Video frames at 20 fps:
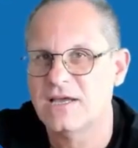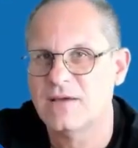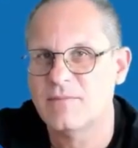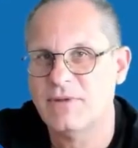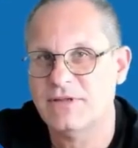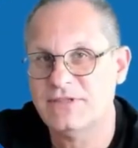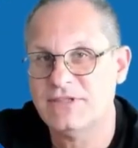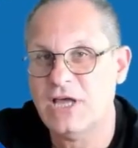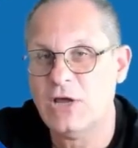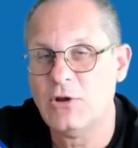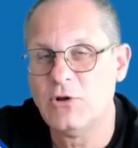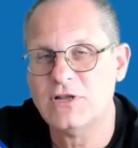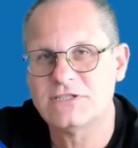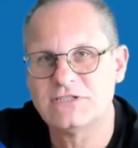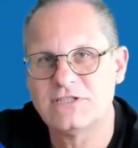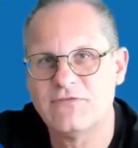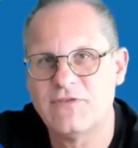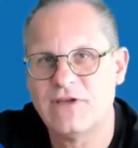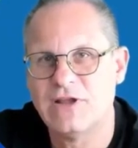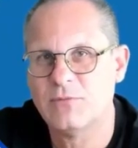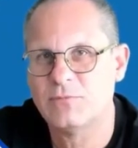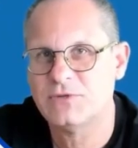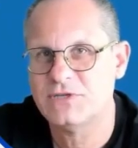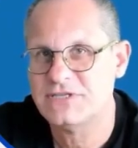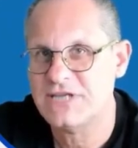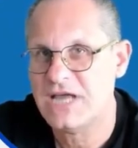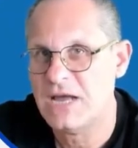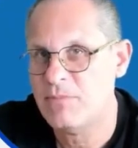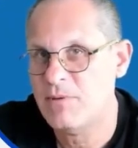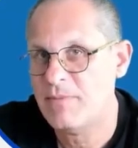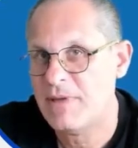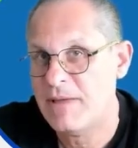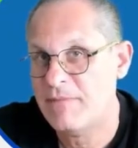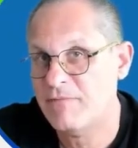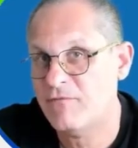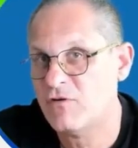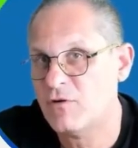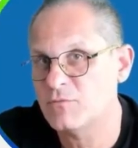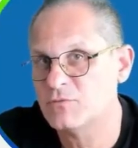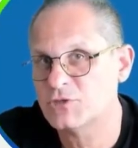But now let's develop this ABAP app
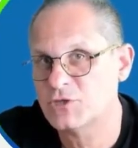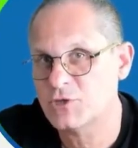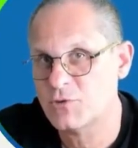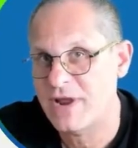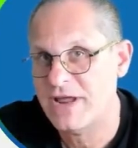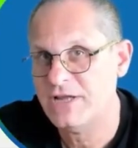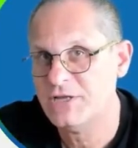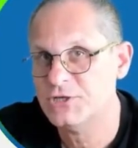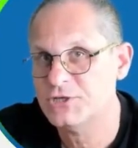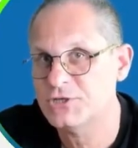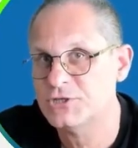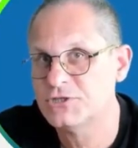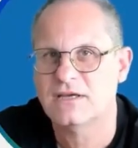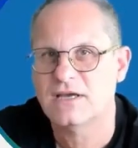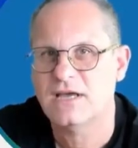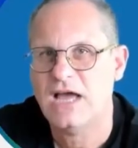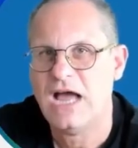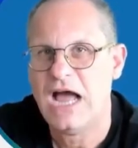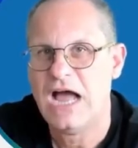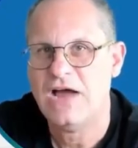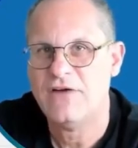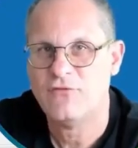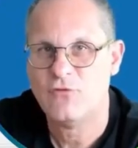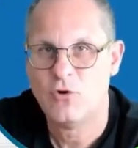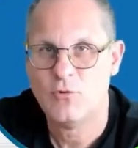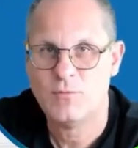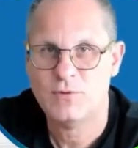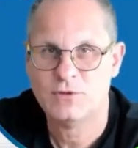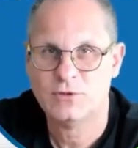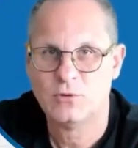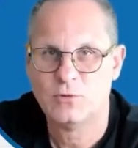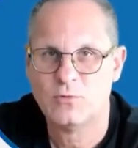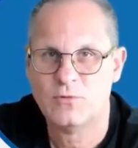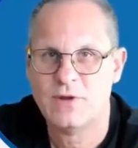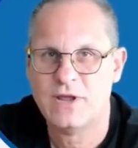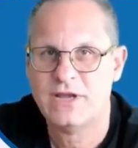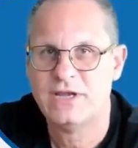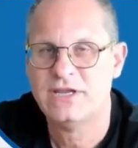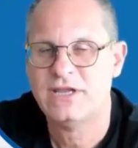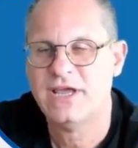from scratch. I've opened
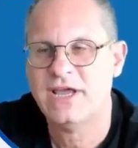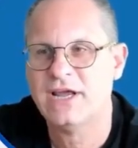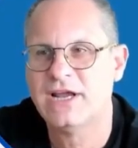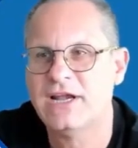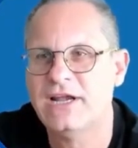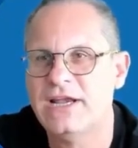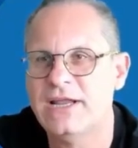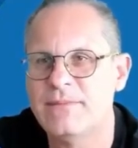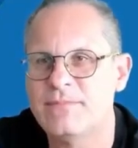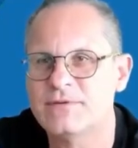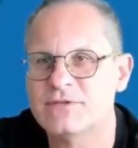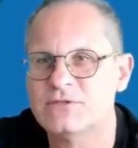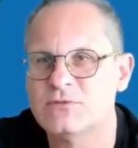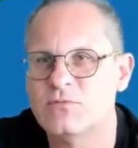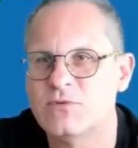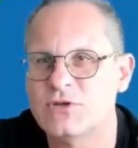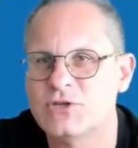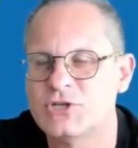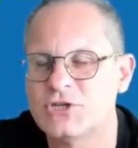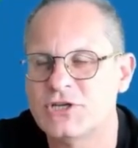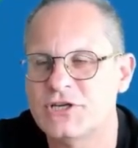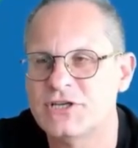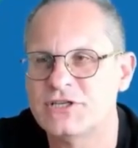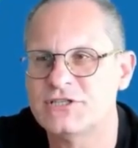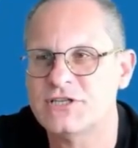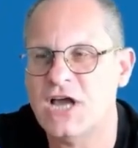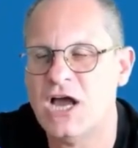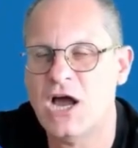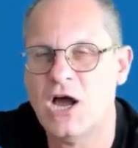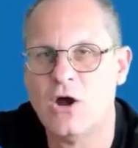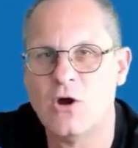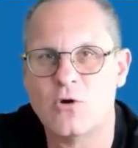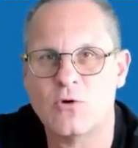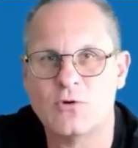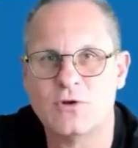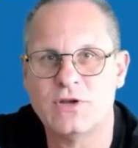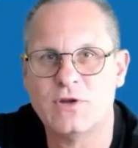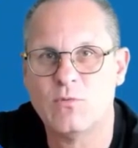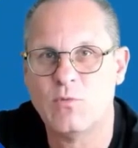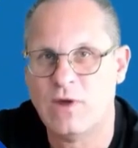already Eclipse, which is our
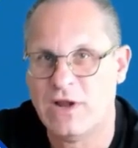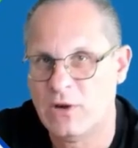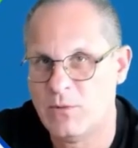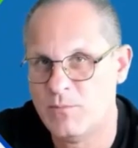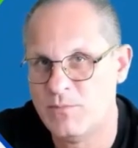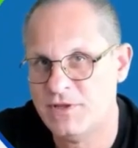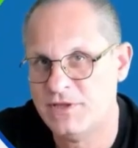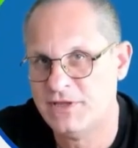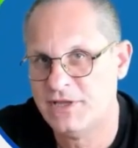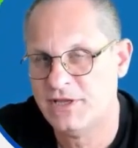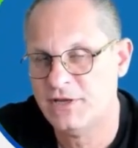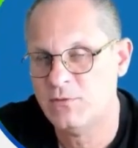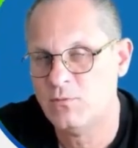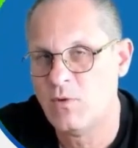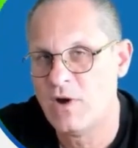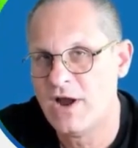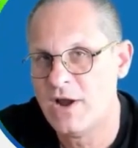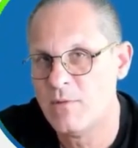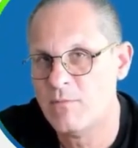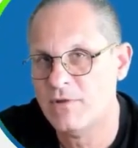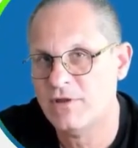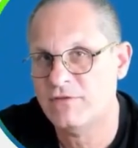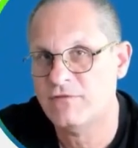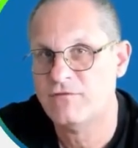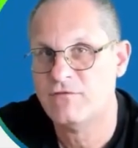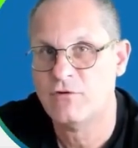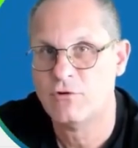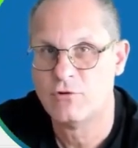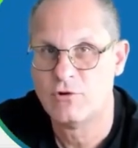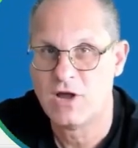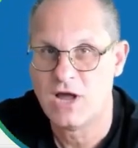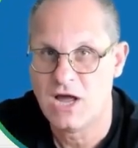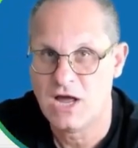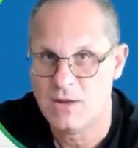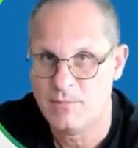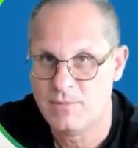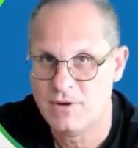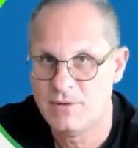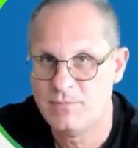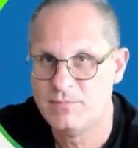development environment for
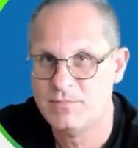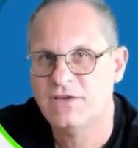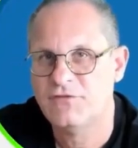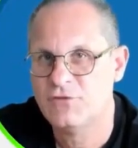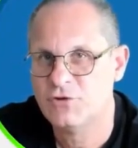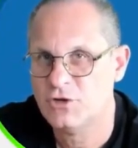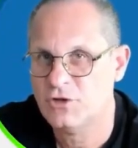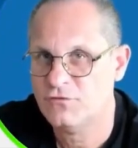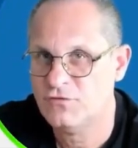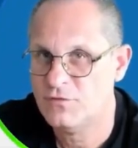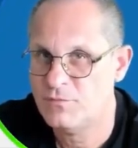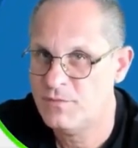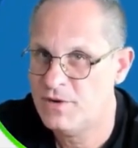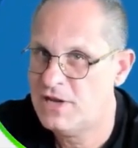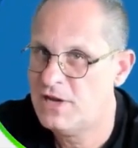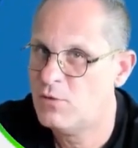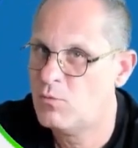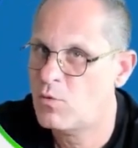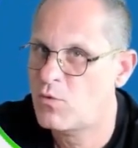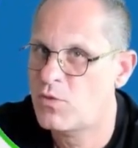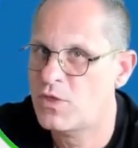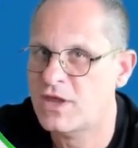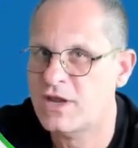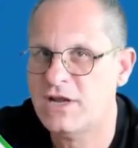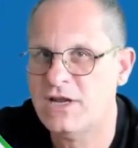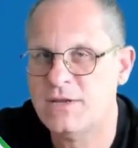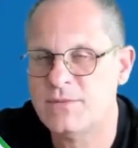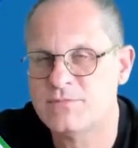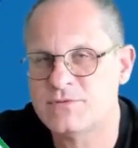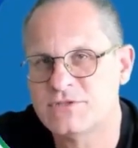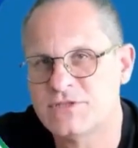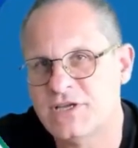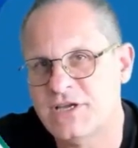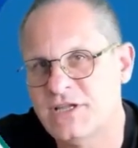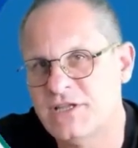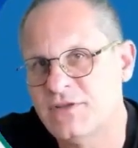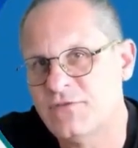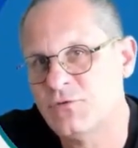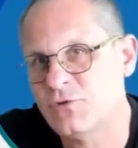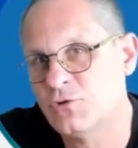ABAP. If you're not familiar with Eclipse
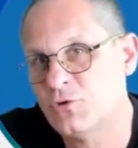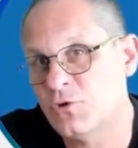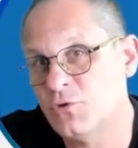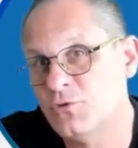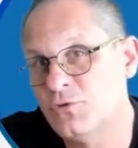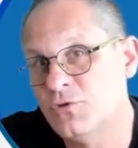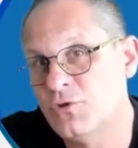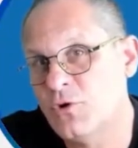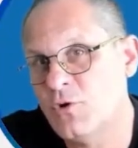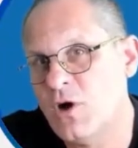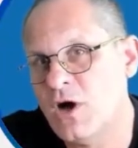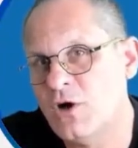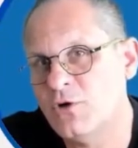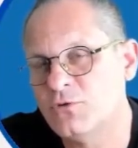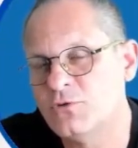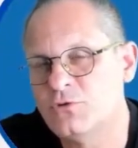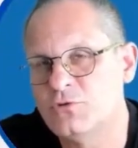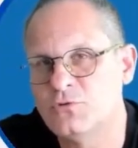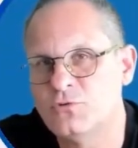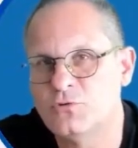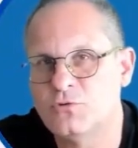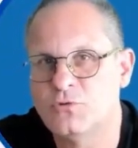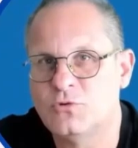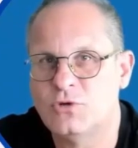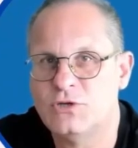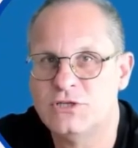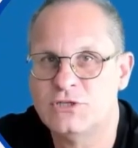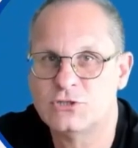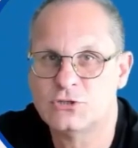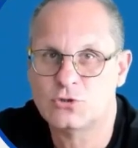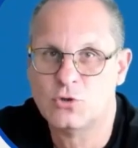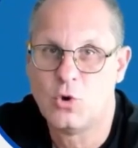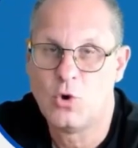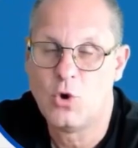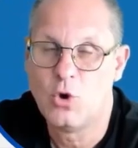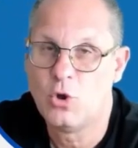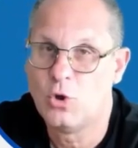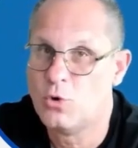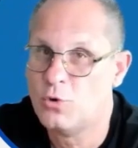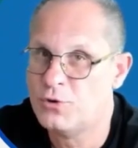and if you don't know how to
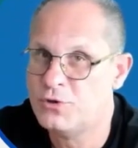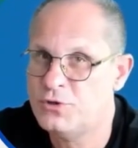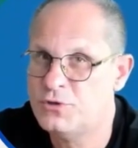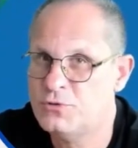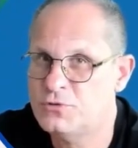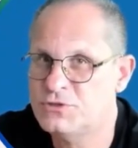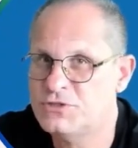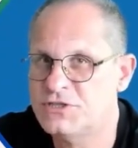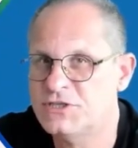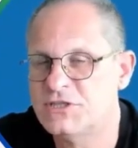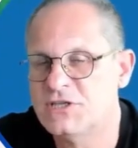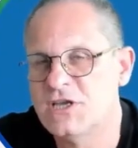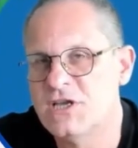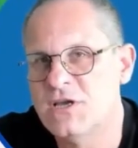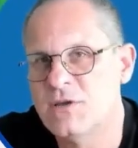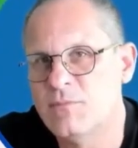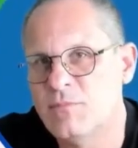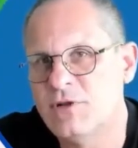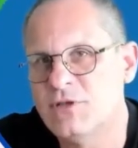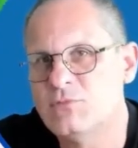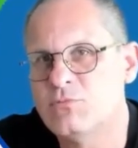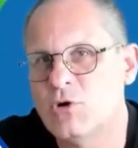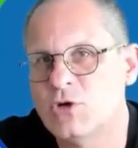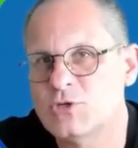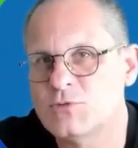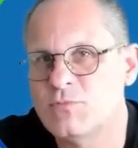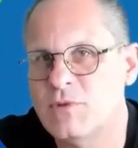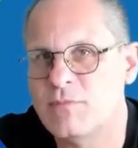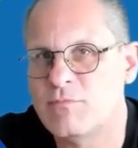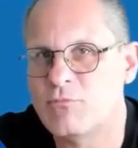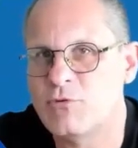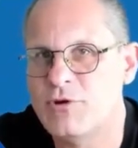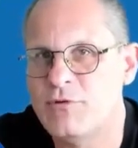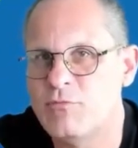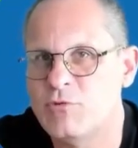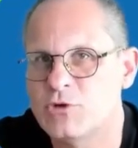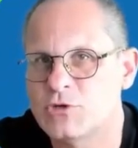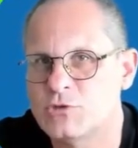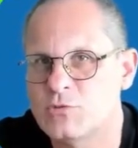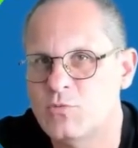install or use it, please watch my
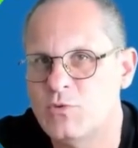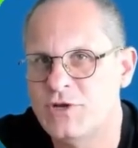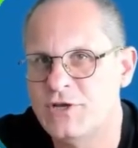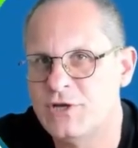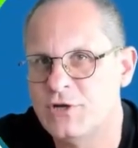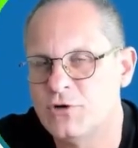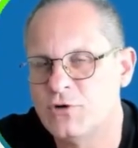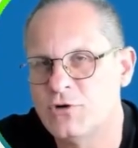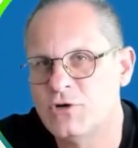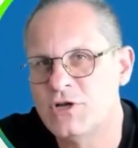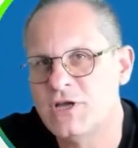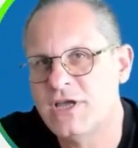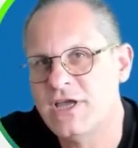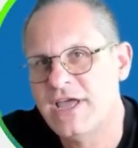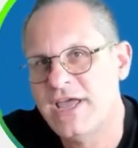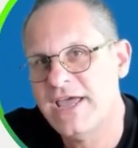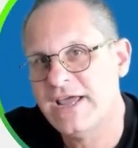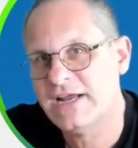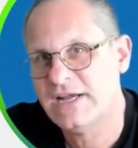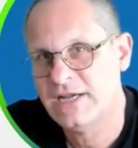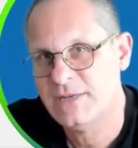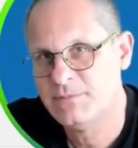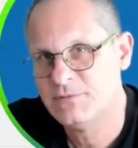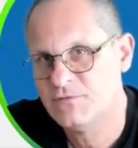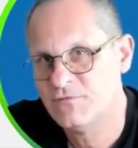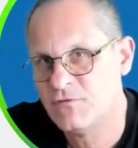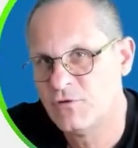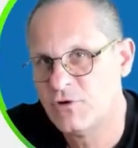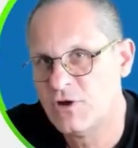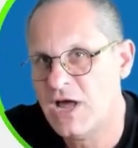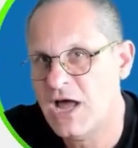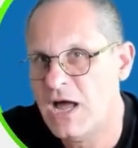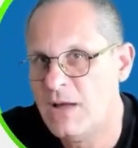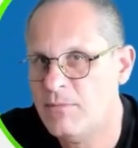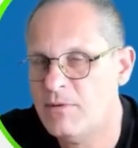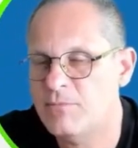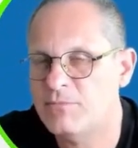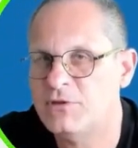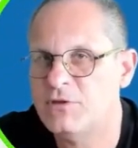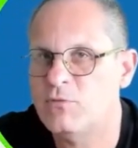previous video, Eclipse for
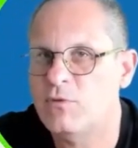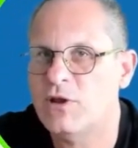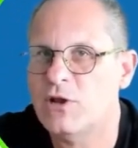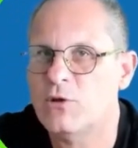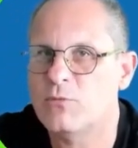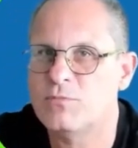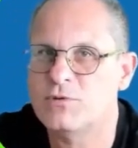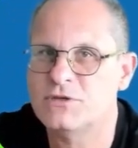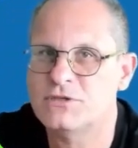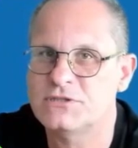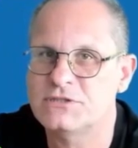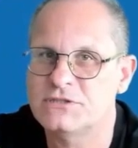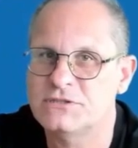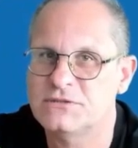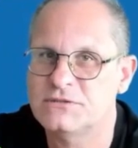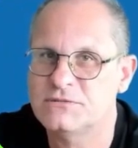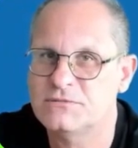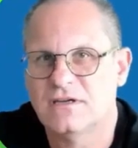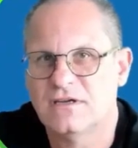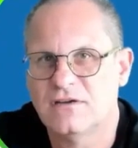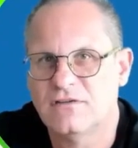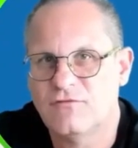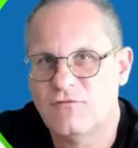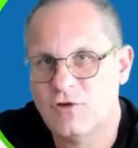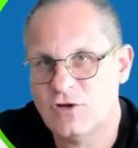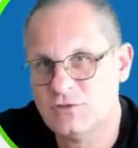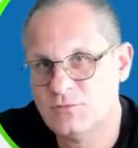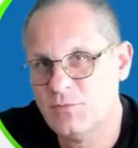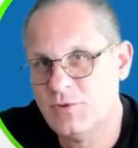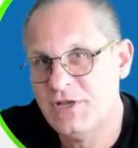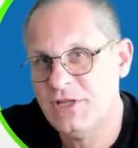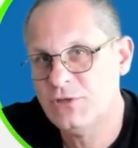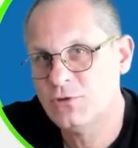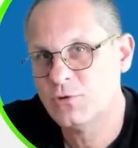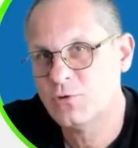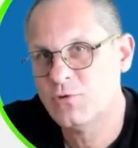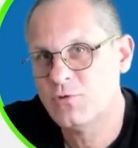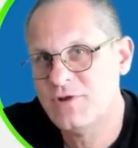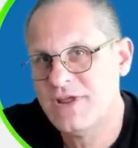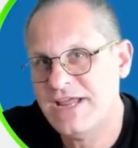ABAP developers. First, we need to
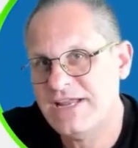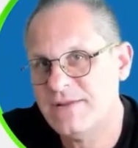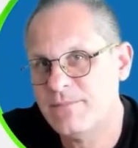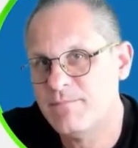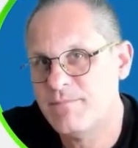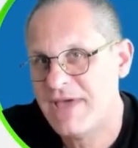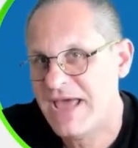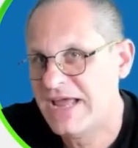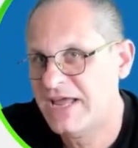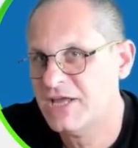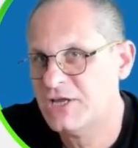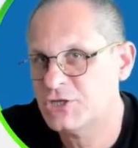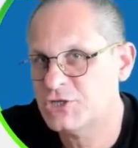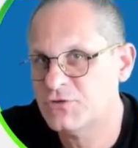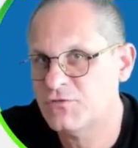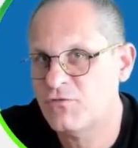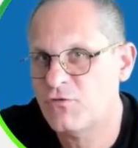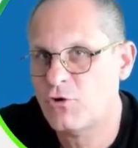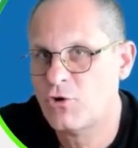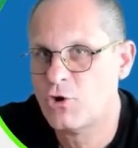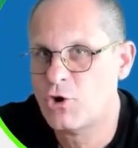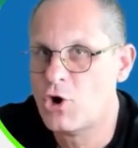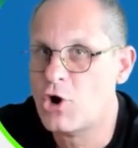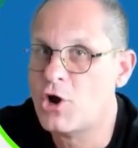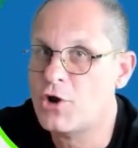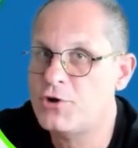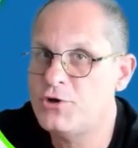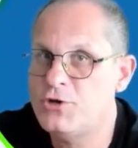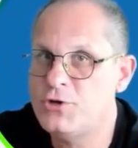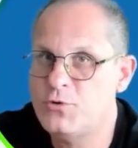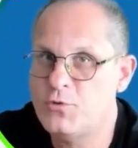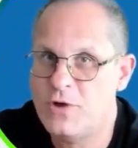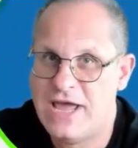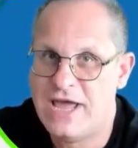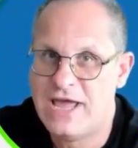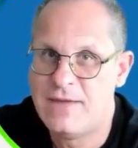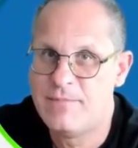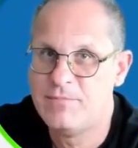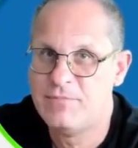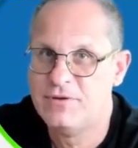create a package for our new
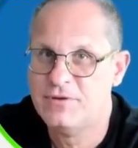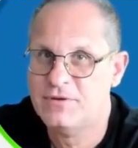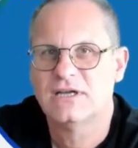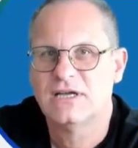app.